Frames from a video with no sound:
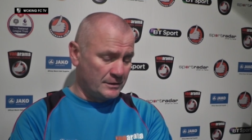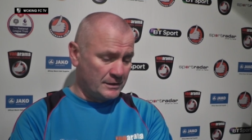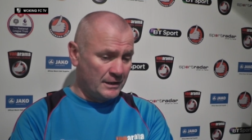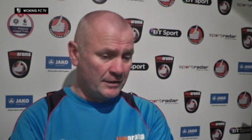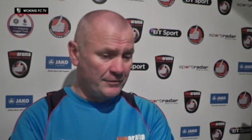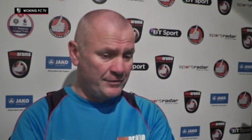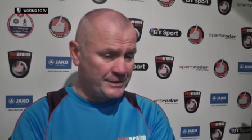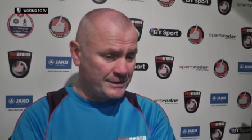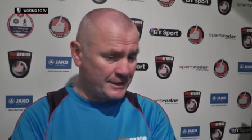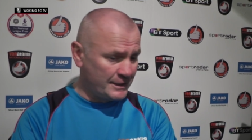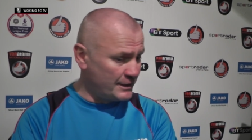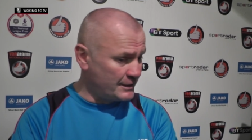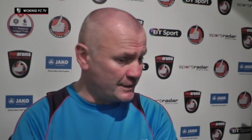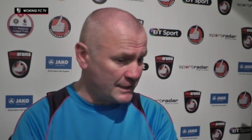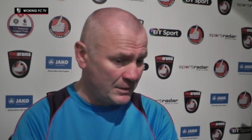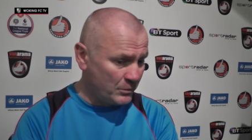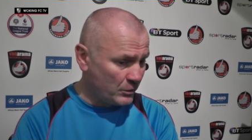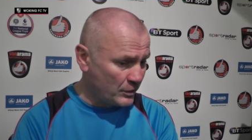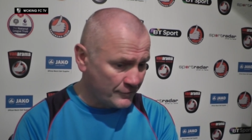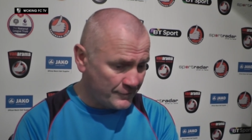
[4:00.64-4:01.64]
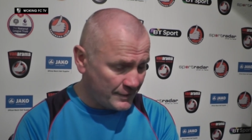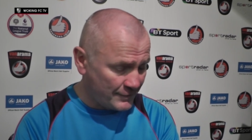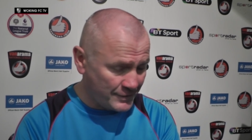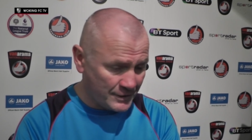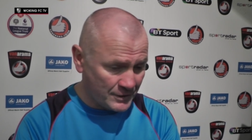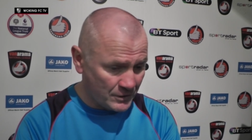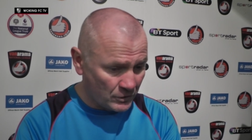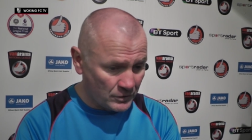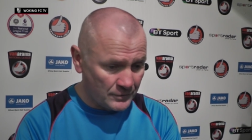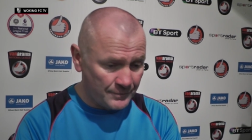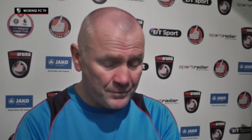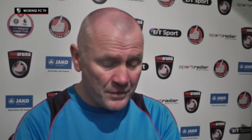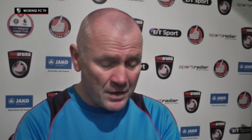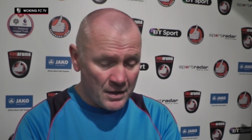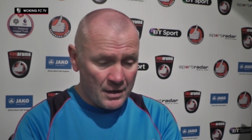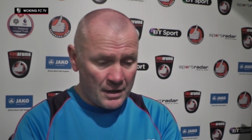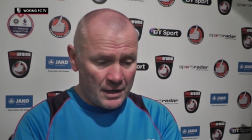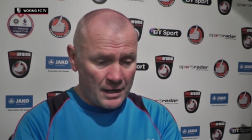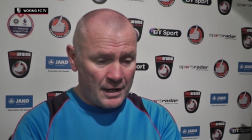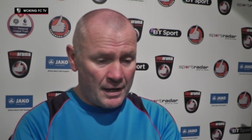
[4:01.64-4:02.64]
deliveries in the day weren't very good.
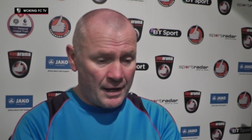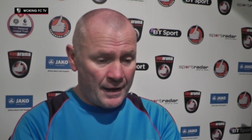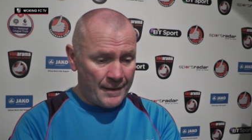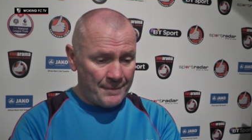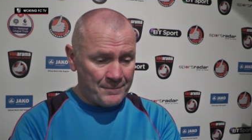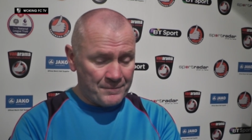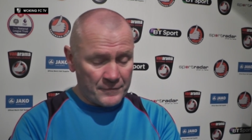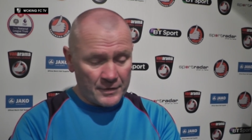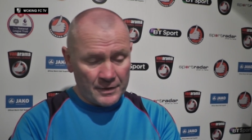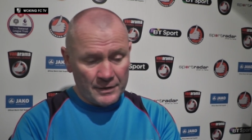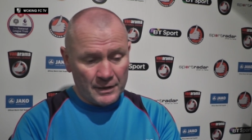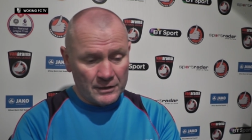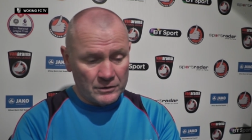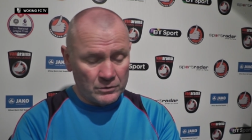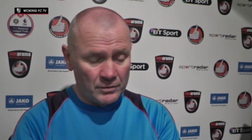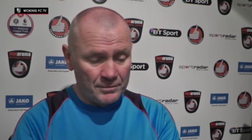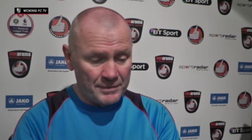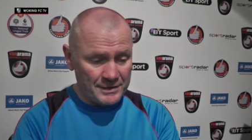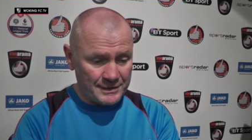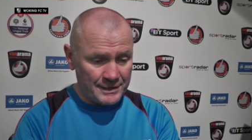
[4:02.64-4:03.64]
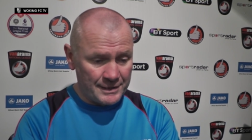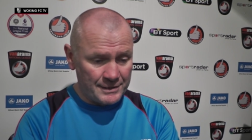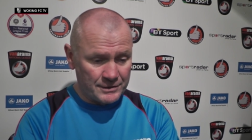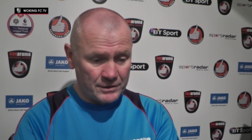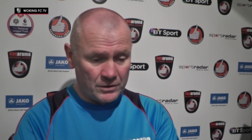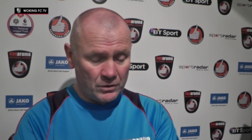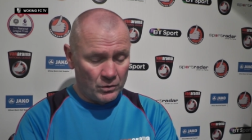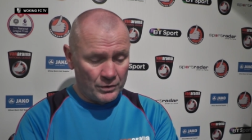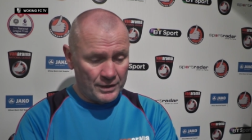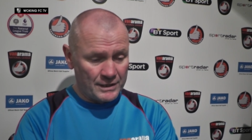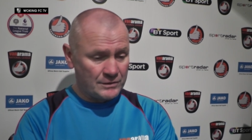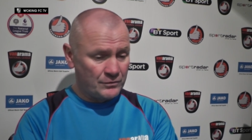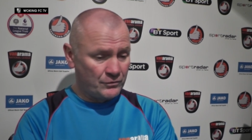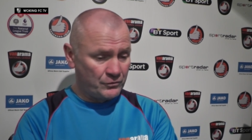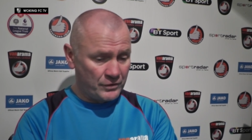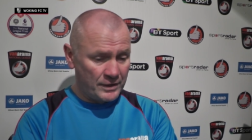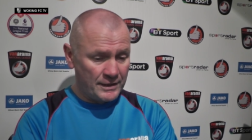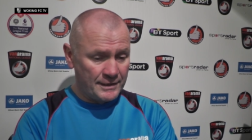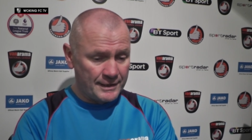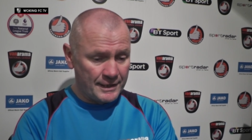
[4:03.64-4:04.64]
Um, you know, so we missed his corners and
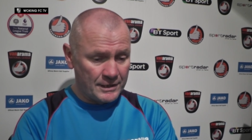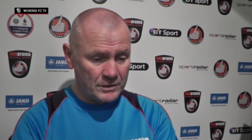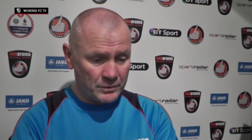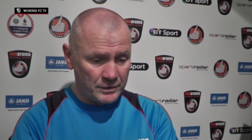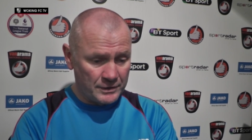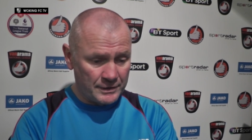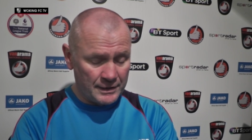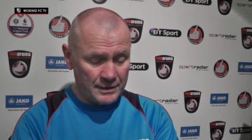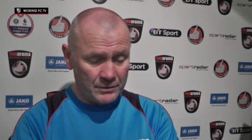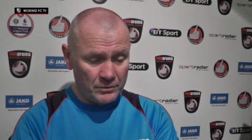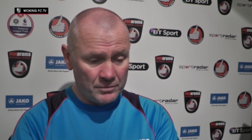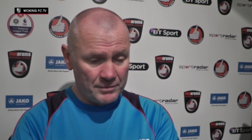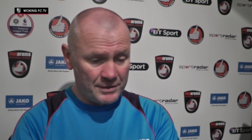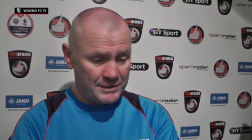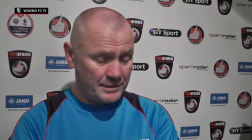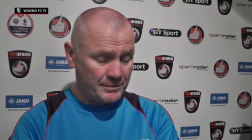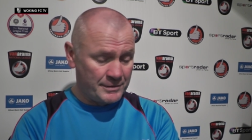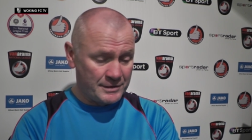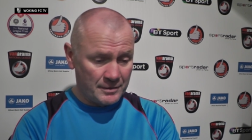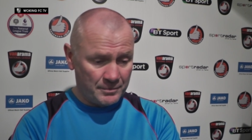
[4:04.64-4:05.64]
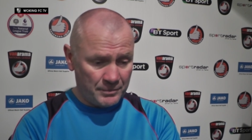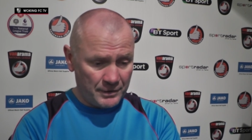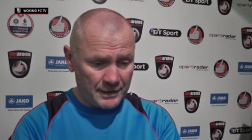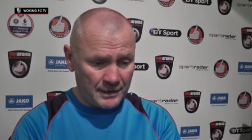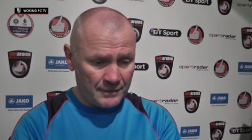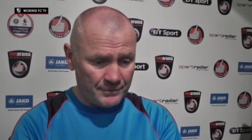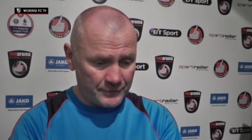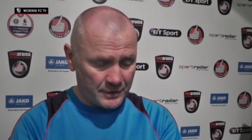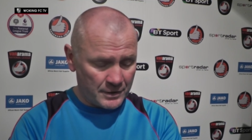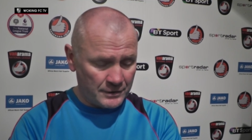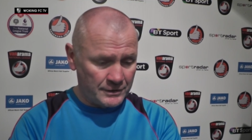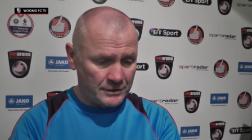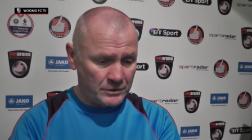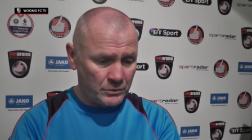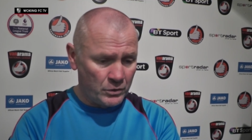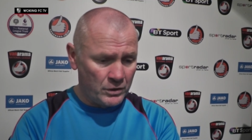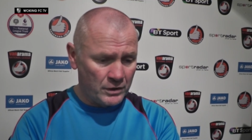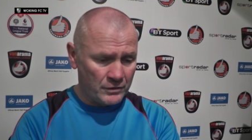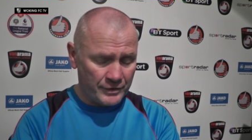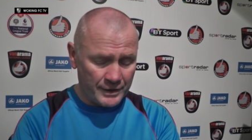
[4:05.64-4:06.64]
free kicks we did, and we missed him as a player because he's
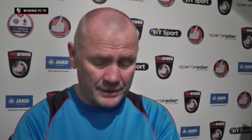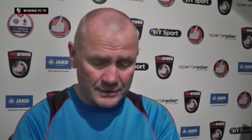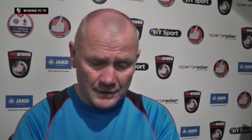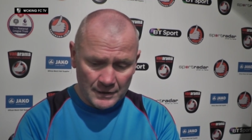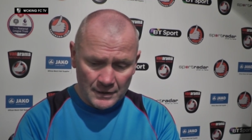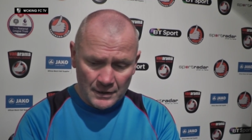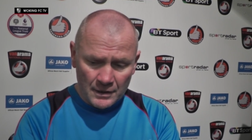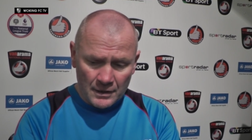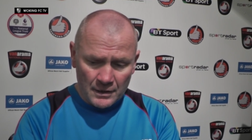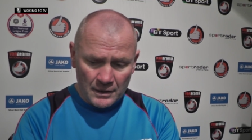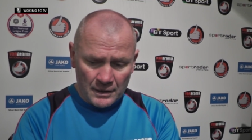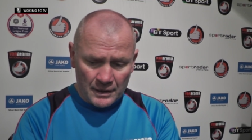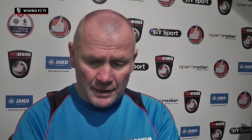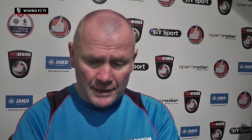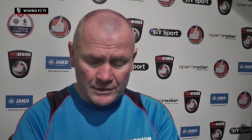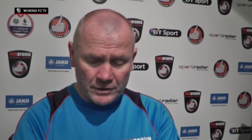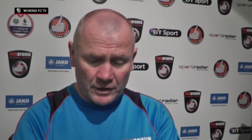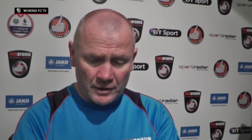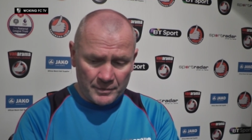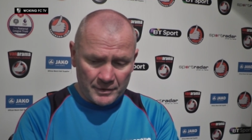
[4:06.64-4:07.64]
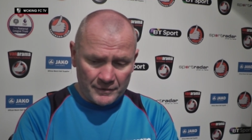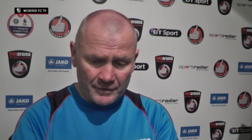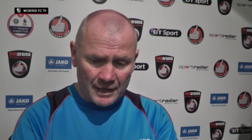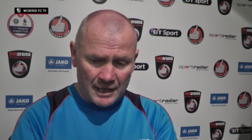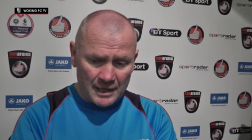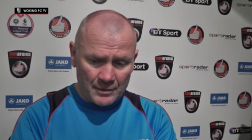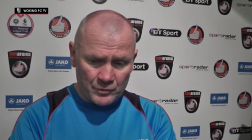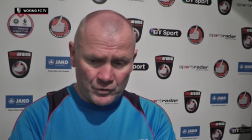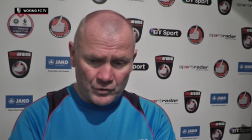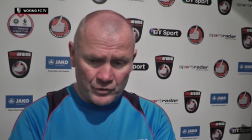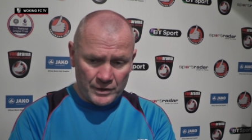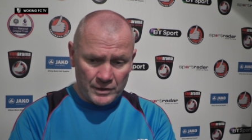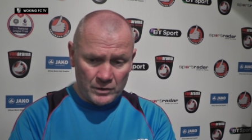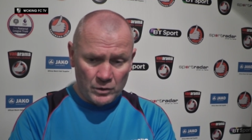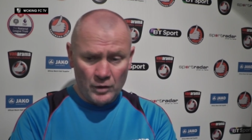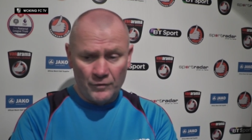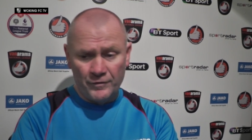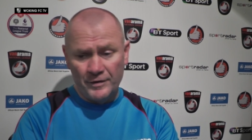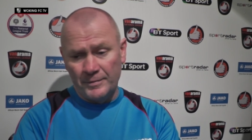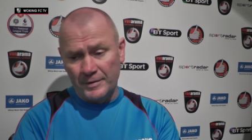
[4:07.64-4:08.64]
worked with. He's got a bit of a hamstring.
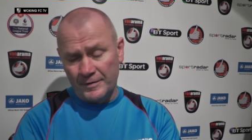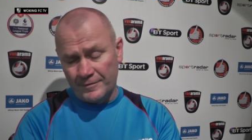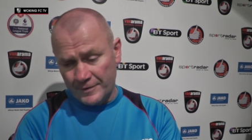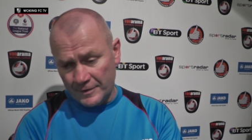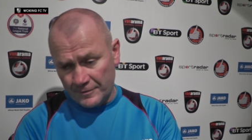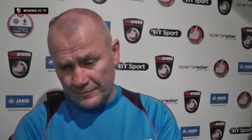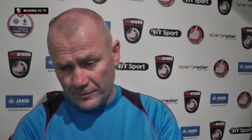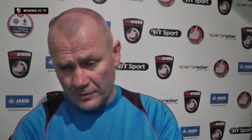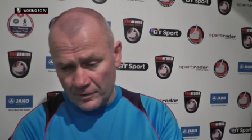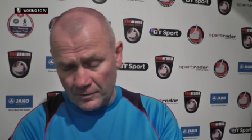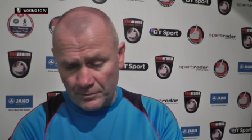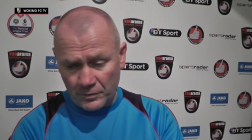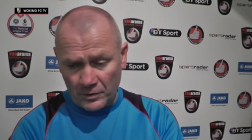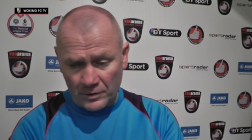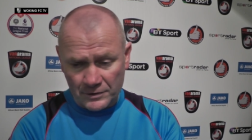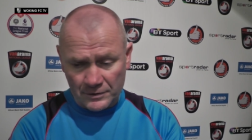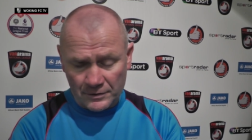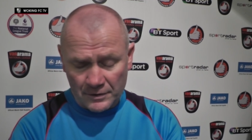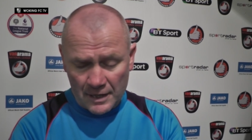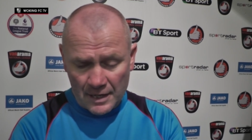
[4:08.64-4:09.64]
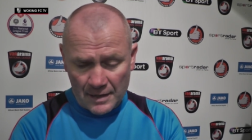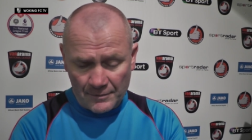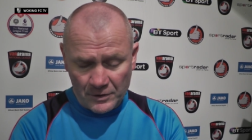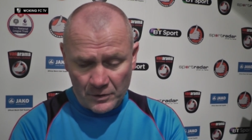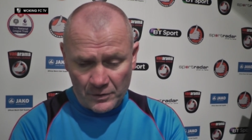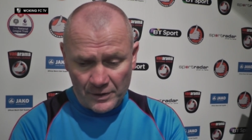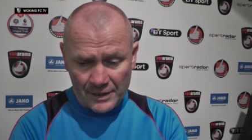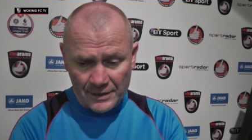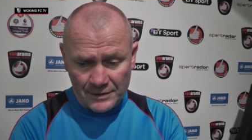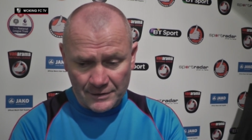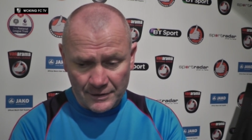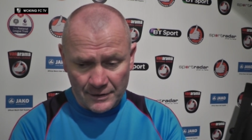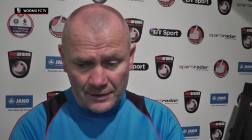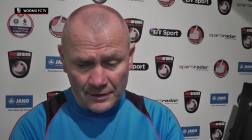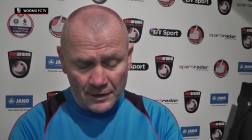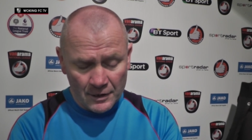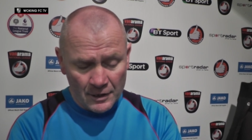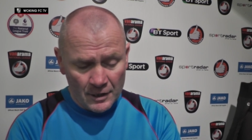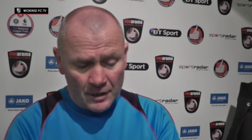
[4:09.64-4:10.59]
Hopefully, he'll be fit for box, um, New Year's Day.